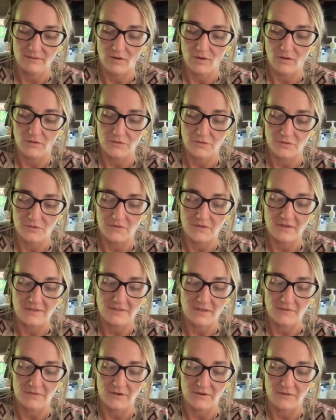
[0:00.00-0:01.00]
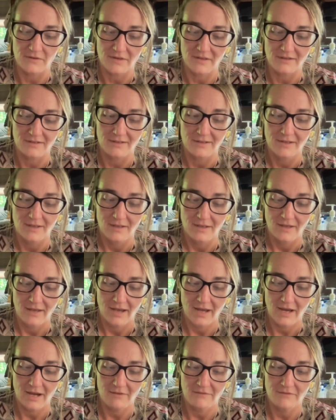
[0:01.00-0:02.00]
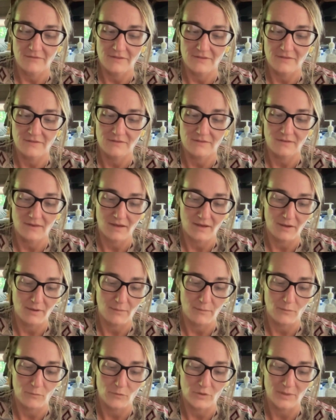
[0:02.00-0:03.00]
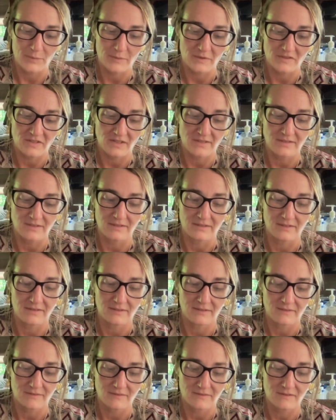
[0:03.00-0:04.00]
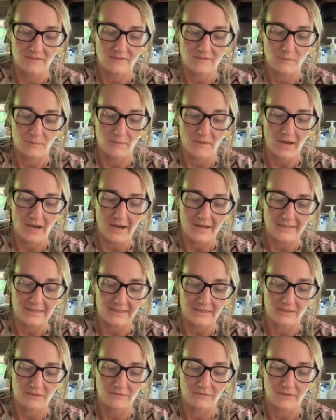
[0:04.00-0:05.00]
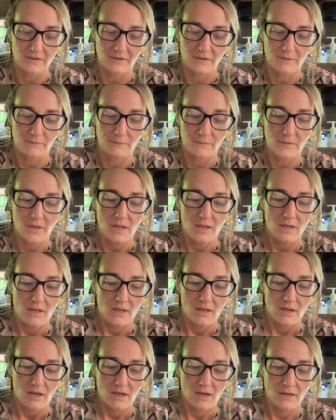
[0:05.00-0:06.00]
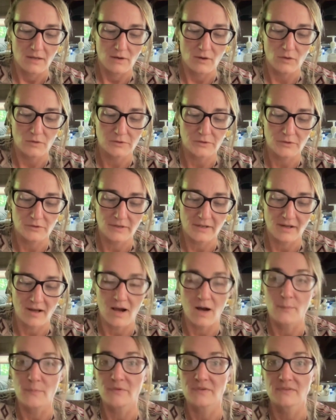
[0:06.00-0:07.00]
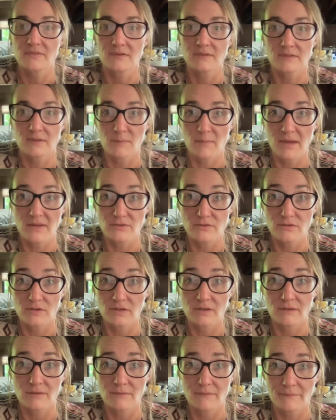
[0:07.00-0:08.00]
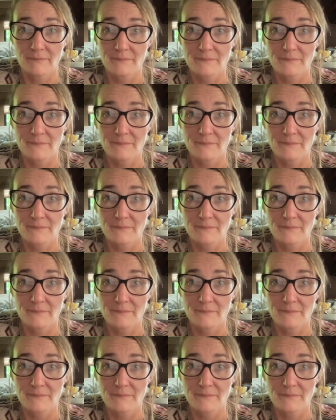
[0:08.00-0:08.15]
all sorts of things out there that have this represented, this idea of an alternate opposite dimension.